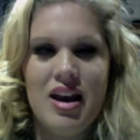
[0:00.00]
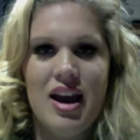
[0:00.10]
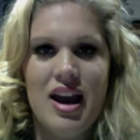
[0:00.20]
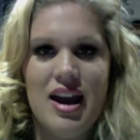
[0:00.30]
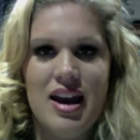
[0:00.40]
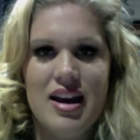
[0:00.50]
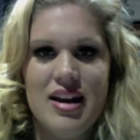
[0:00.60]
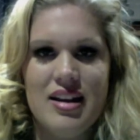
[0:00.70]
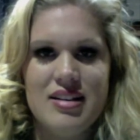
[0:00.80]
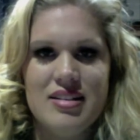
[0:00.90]

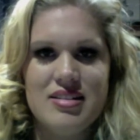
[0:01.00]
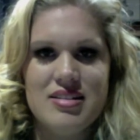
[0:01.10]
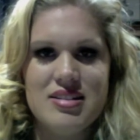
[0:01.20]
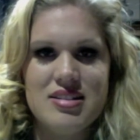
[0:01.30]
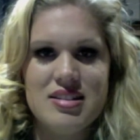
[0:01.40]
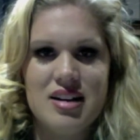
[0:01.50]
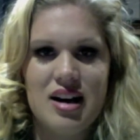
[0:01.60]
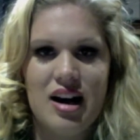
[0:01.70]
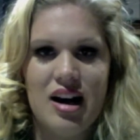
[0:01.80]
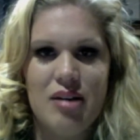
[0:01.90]
and
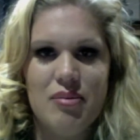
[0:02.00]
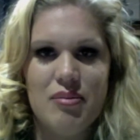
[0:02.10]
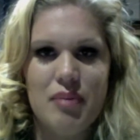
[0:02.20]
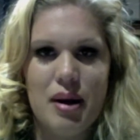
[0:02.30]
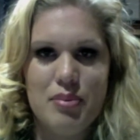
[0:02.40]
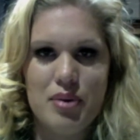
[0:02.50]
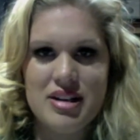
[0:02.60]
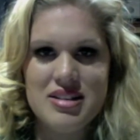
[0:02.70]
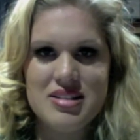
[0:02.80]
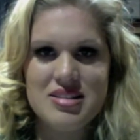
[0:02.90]
my
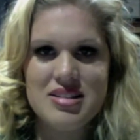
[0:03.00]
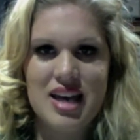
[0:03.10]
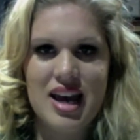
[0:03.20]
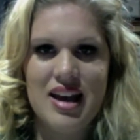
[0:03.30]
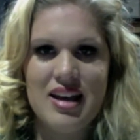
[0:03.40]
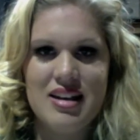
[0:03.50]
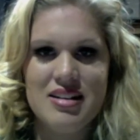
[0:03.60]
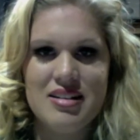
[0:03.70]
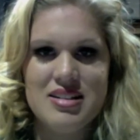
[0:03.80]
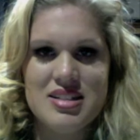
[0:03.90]
breasts
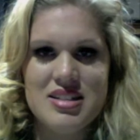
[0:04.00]
and